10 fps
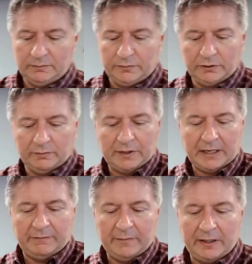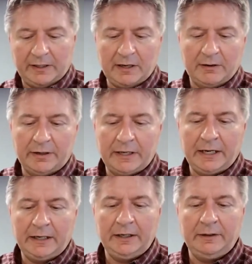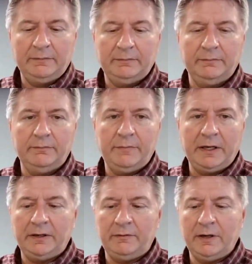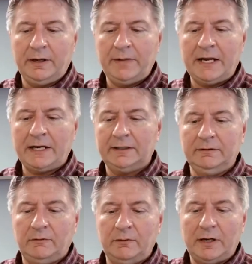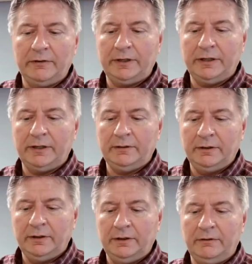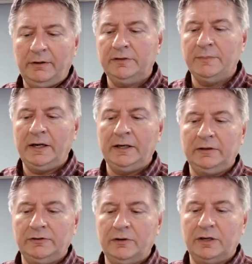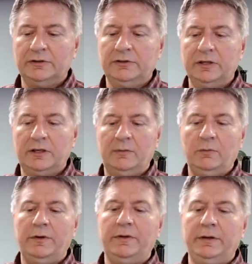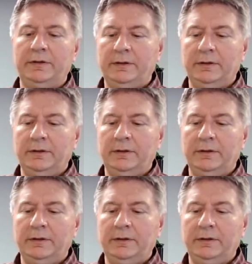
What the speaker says: So kind of bend it out a 90, bend it right back around again. There is bending instructions that come with it.